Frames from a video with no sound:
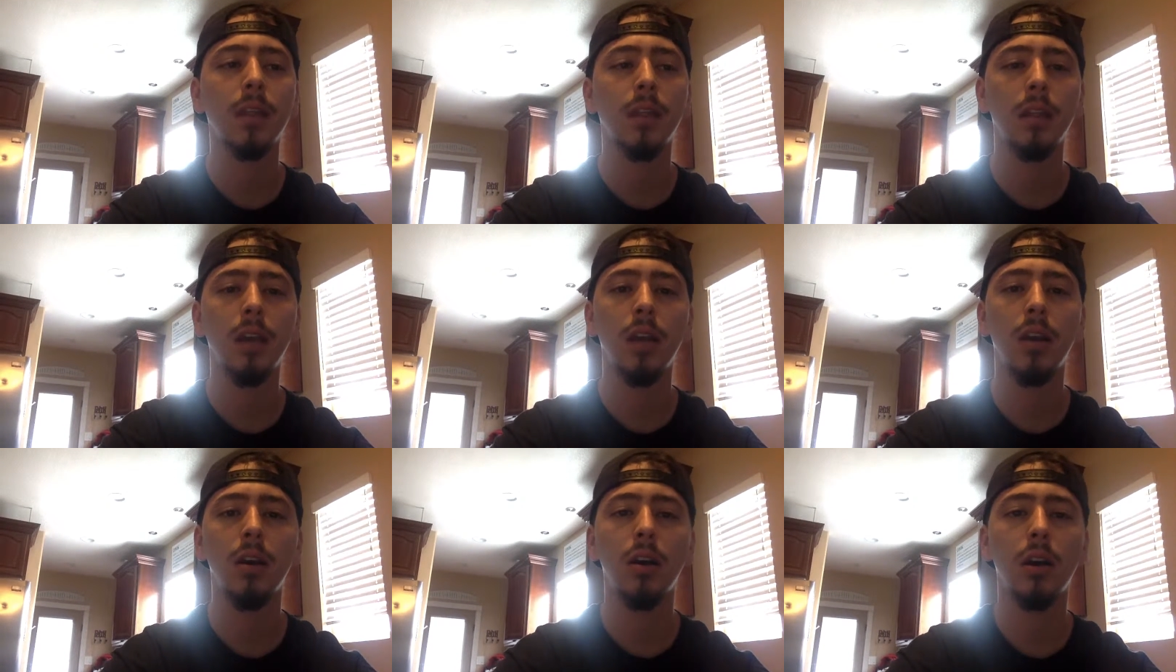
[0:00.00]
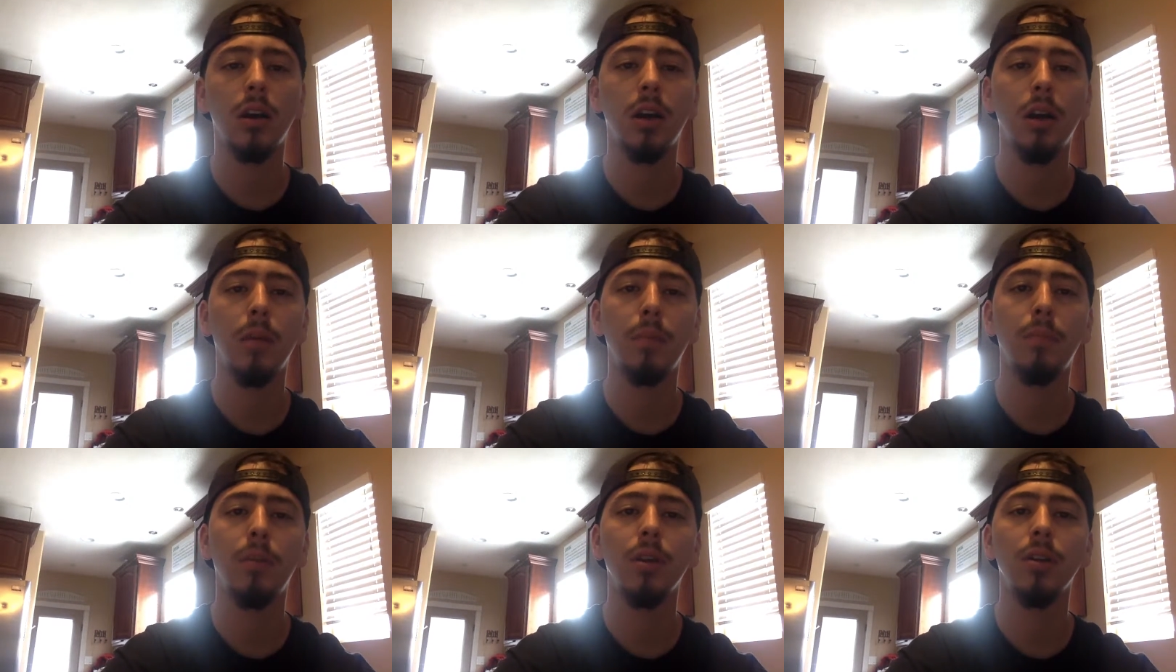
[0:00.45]
They are
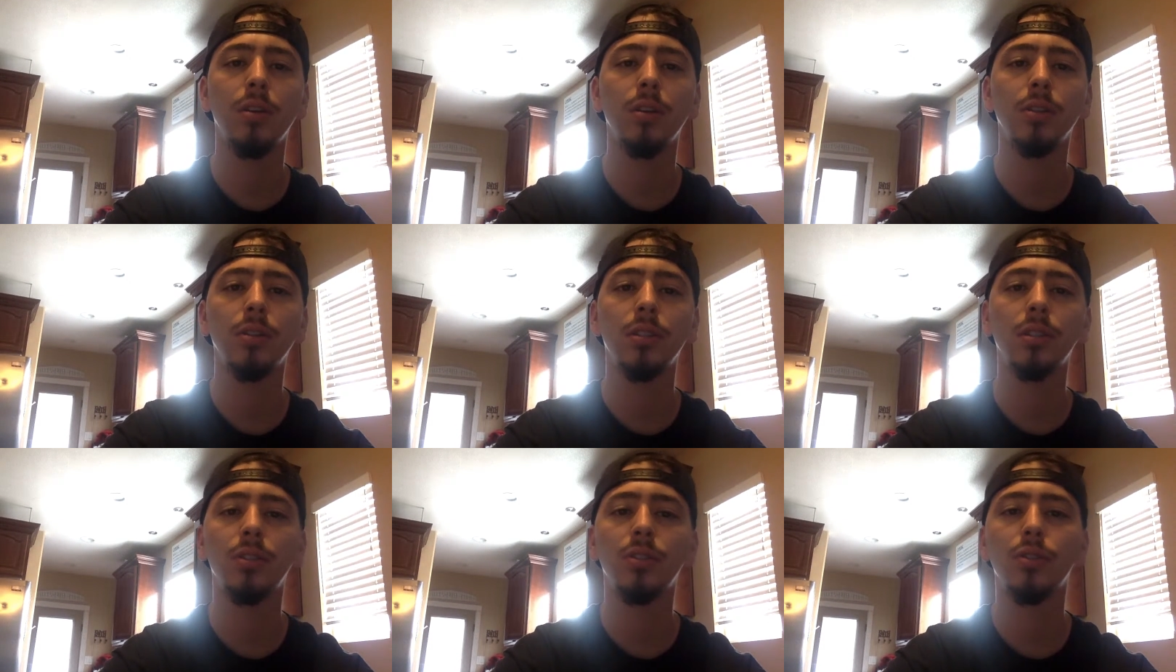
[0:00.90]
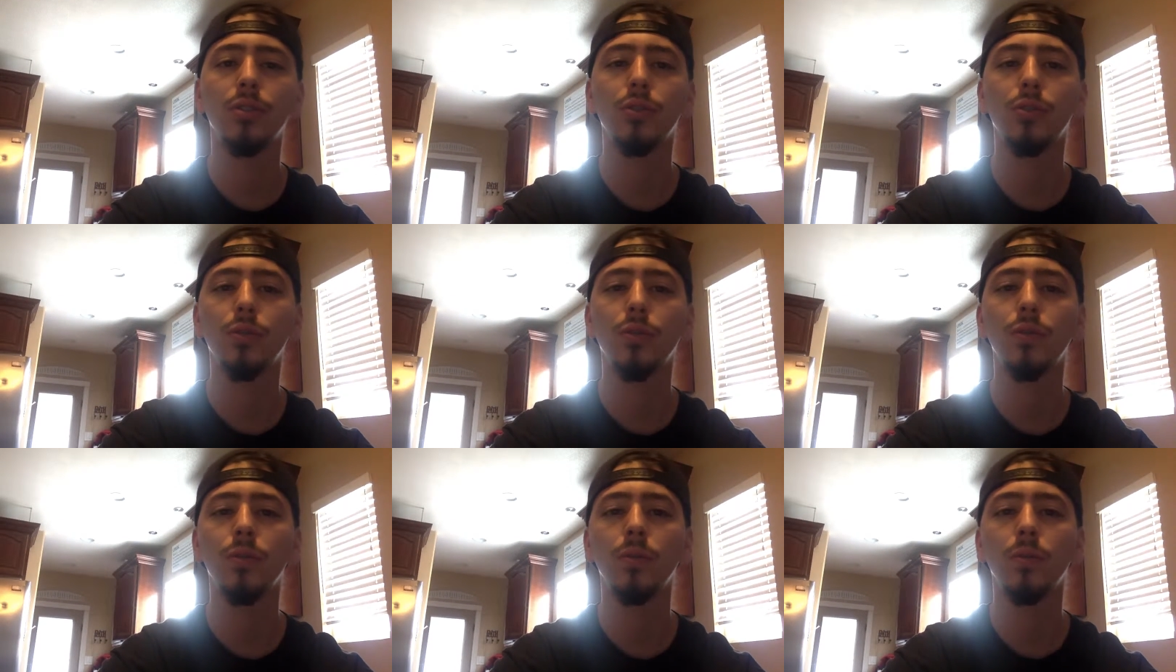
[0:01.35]
a brother and sister
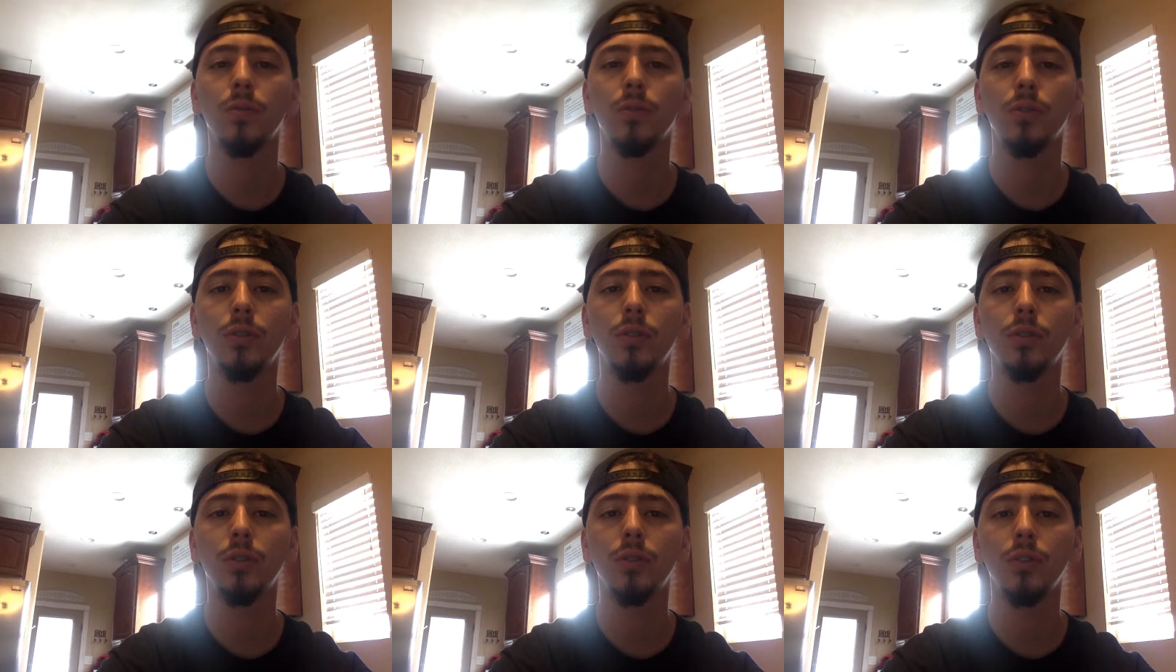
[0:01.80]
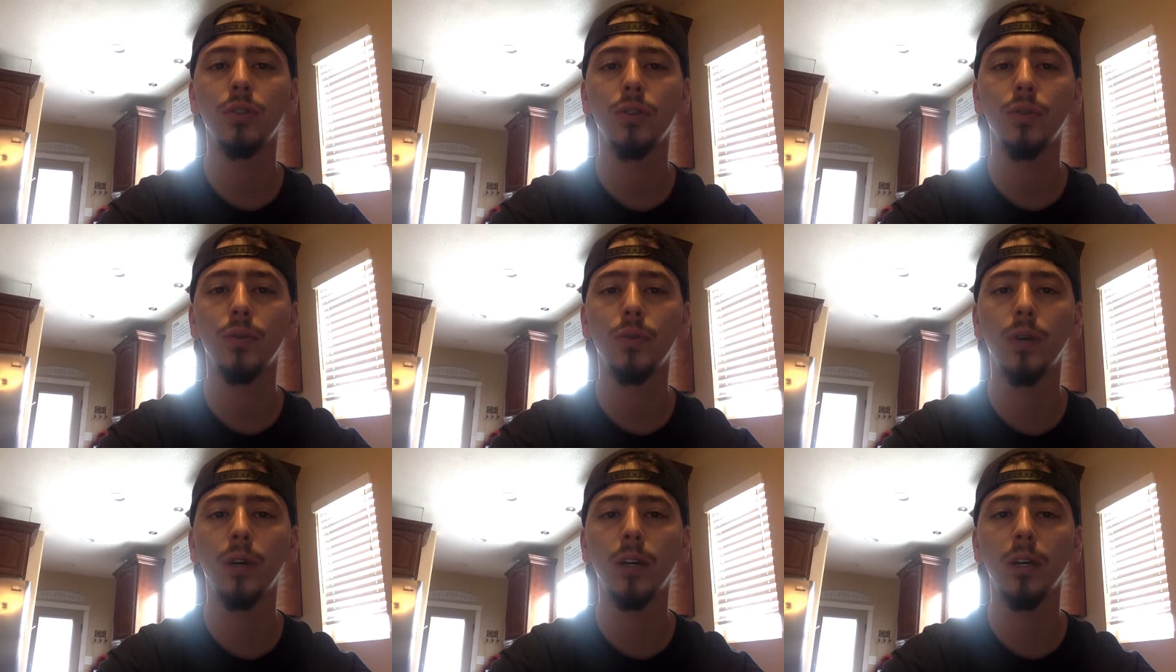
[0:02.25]
school
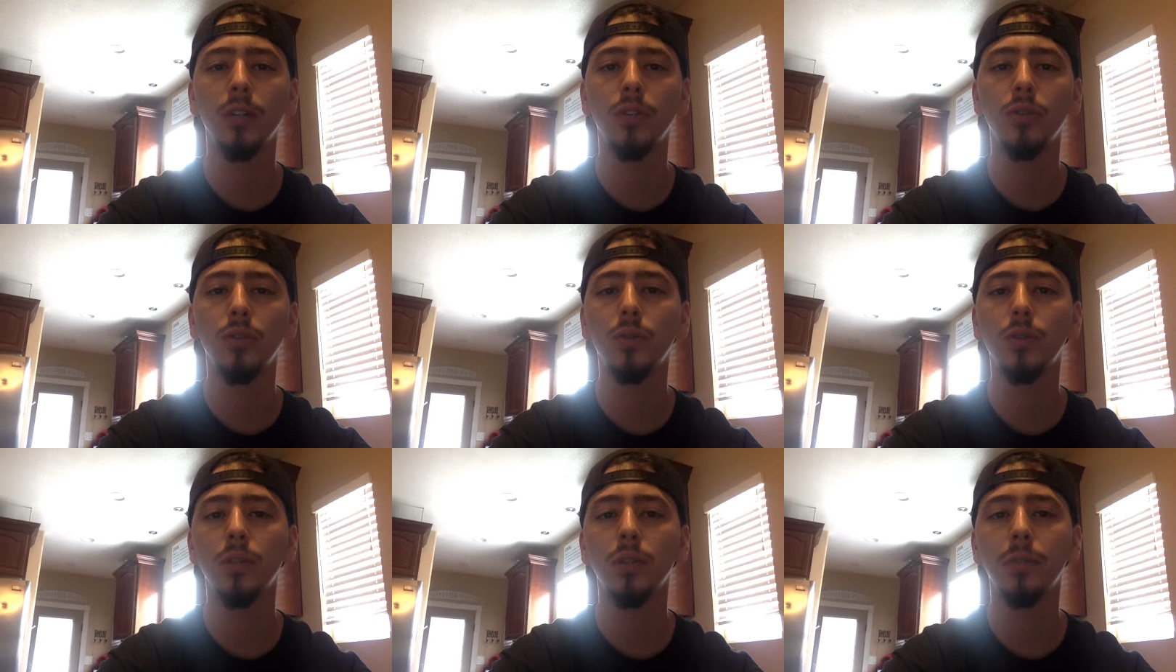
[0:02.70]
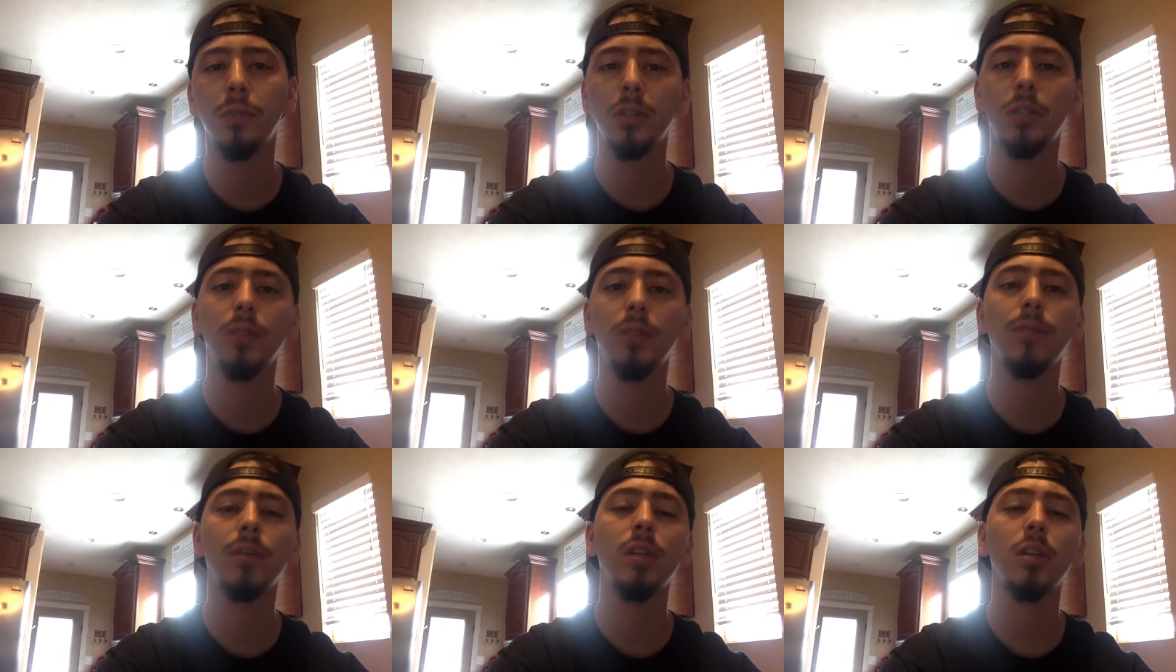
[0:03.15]
to Zusa
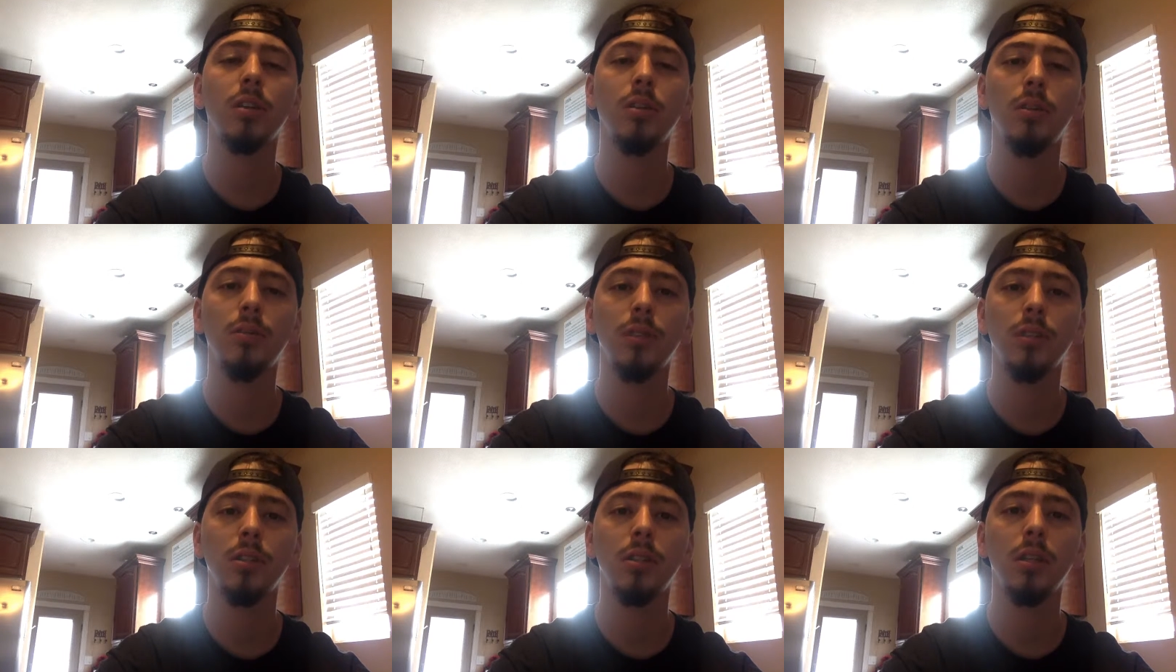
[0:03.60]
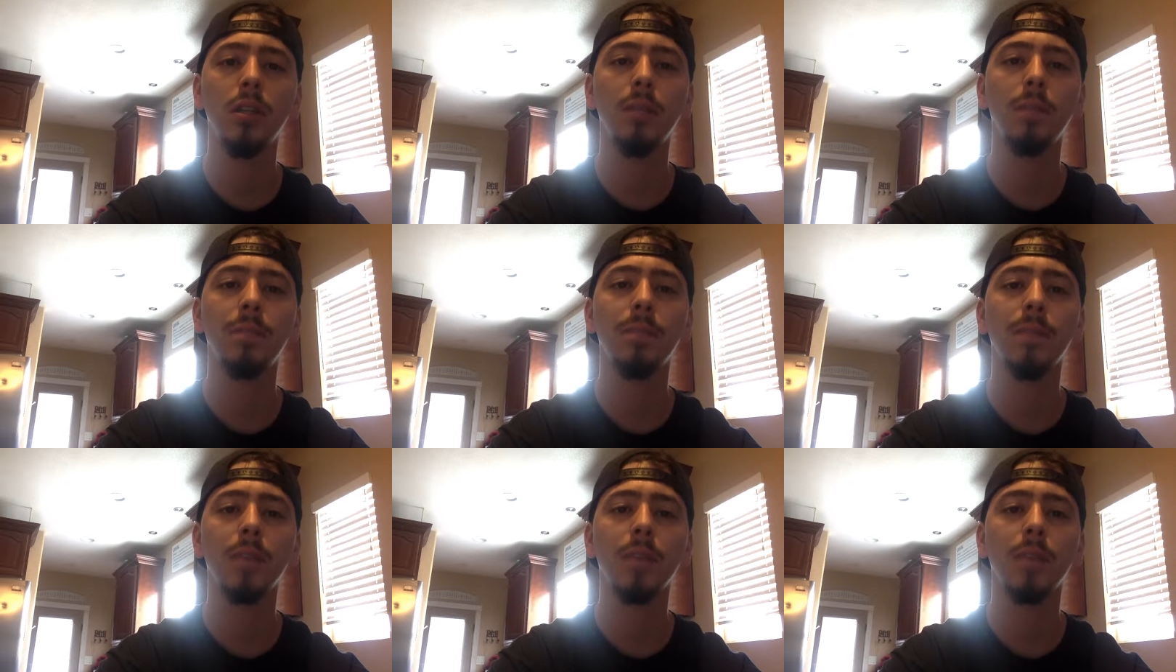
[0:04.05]
Pacific University,